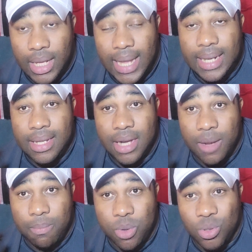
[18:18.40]
and he
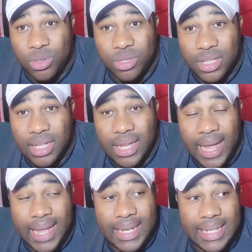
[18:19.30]
got booked,
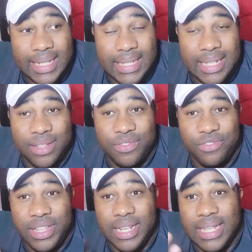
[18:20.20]
and he didn't
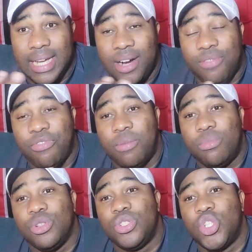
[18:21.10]
really offer
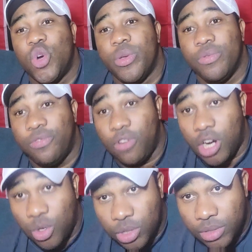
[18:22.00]
much going
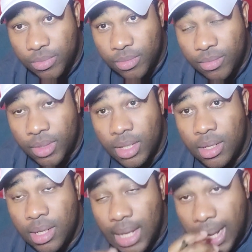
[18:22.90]
forward.
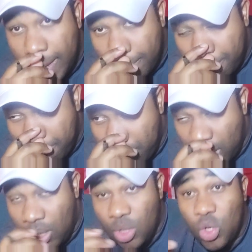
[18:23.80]

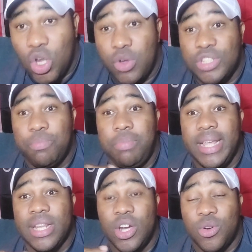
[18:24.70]
Although he was
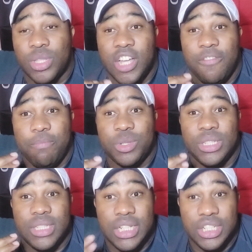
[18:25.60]
playing out of
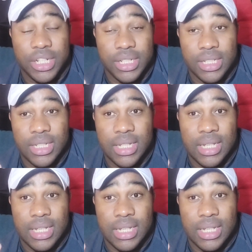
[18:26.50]
position,